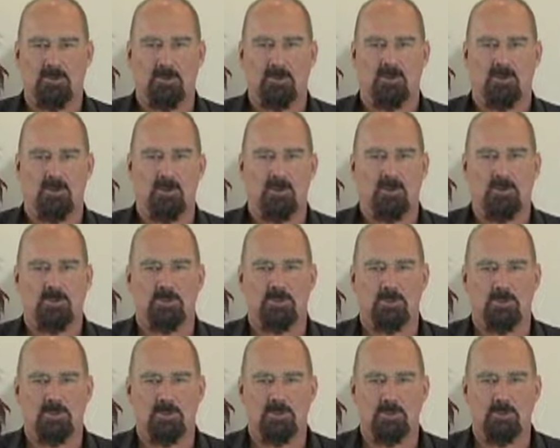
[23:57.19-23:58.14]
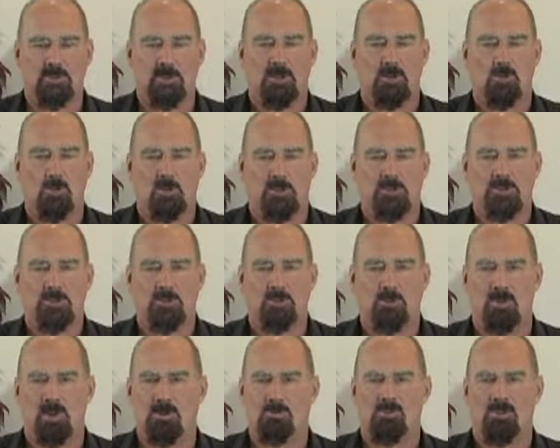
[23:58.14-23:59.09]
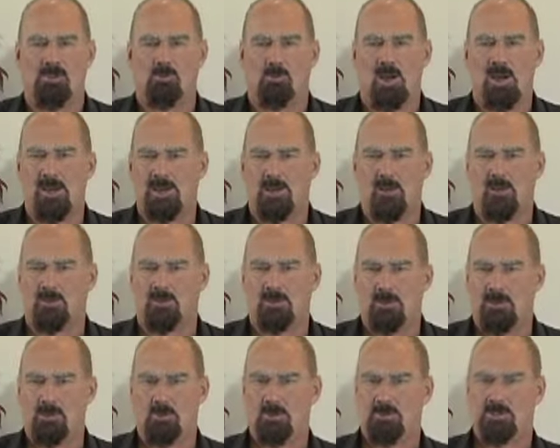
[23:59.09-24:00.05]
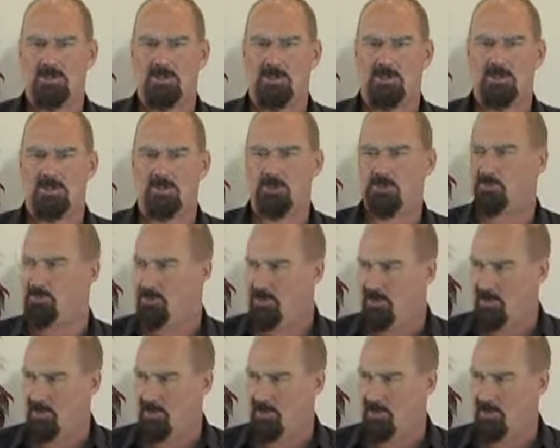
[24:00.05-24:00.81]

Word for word: You know, you're not doing something you want to do. Well, well, why not? You know, what's the issue?